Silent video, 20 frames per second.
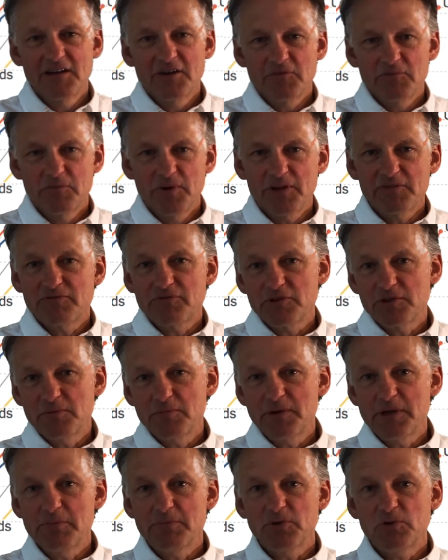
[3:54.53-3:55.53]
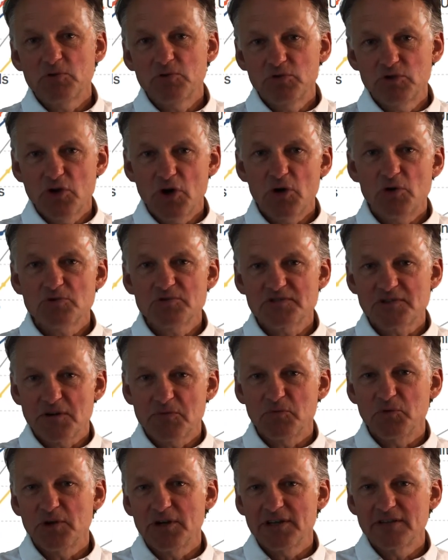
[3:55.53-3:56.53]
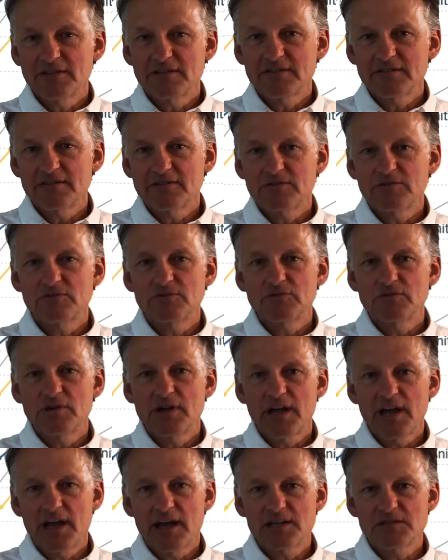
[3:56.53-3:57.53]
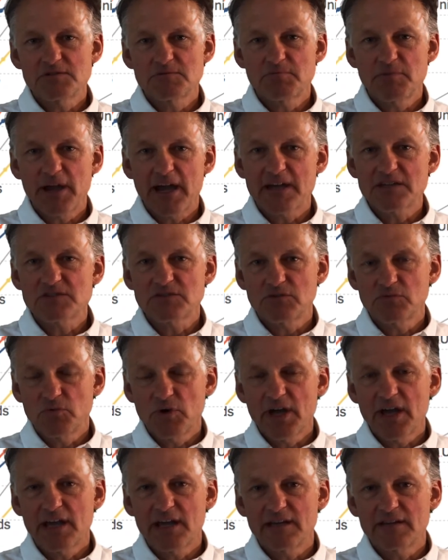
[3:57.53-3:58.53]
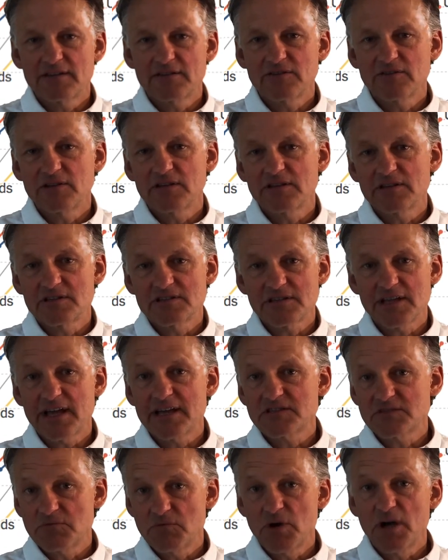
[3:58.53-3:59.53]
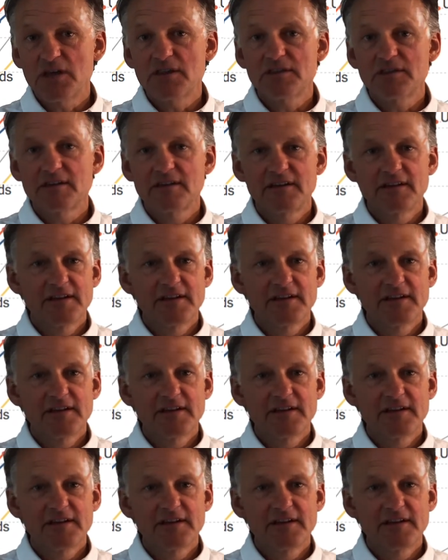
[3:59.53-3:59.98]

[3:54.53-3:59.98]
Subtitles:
But for the people who know someone who has passed away during this last month,